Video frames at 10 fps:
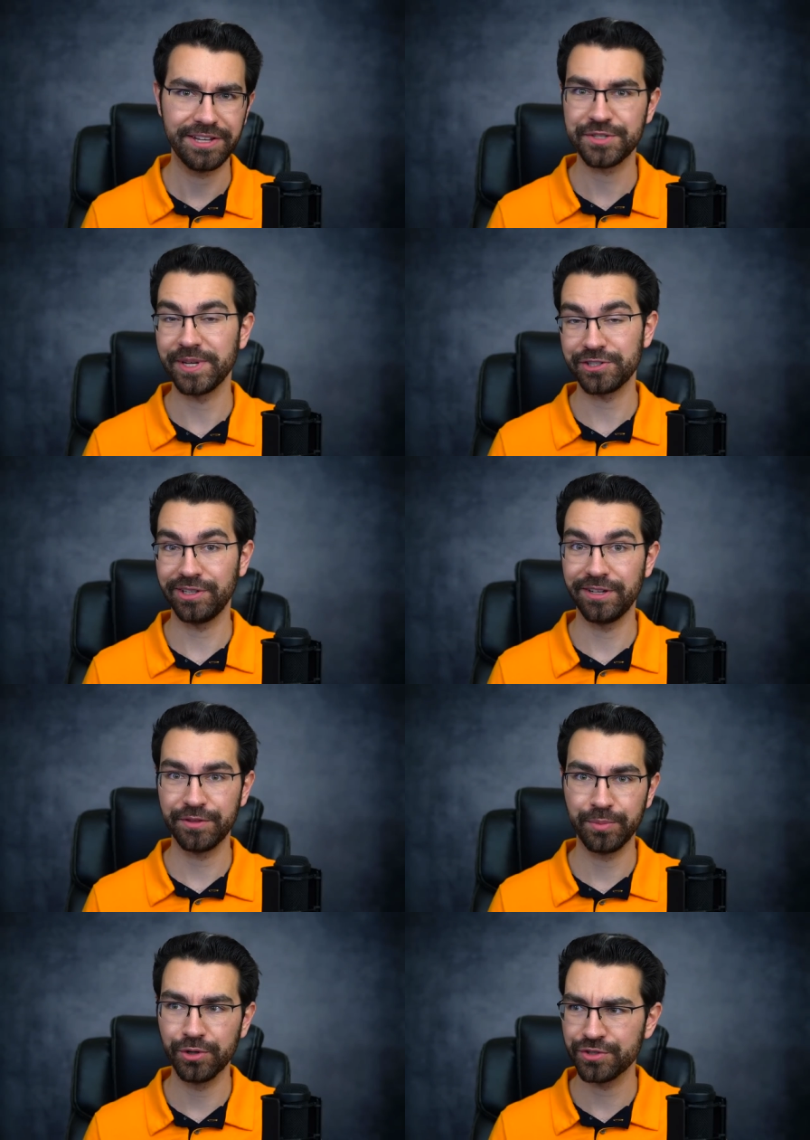Especially
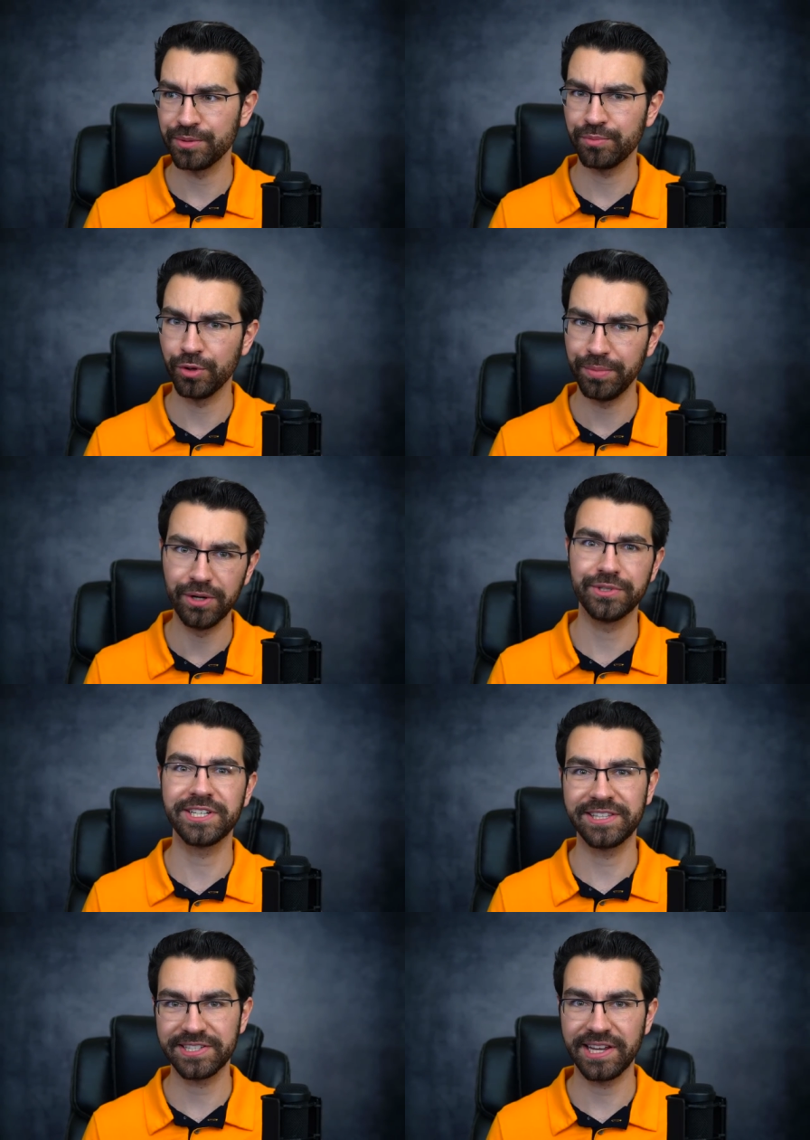if the person
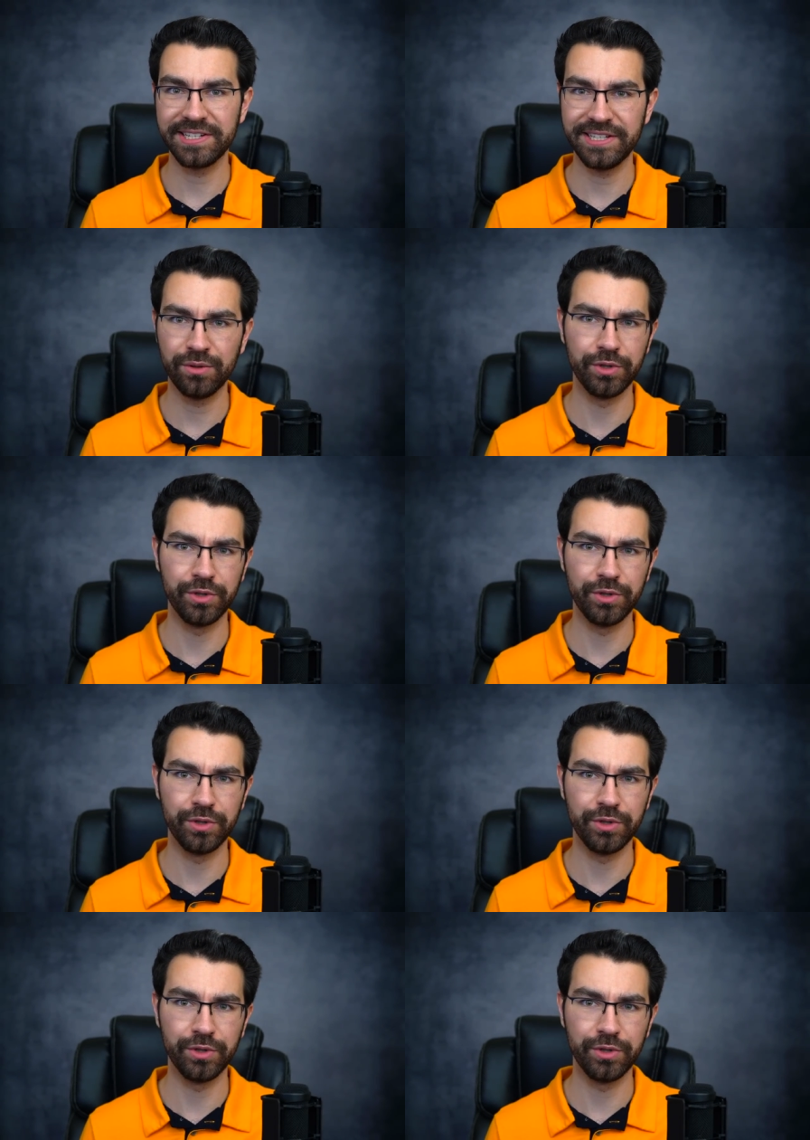proposing this idea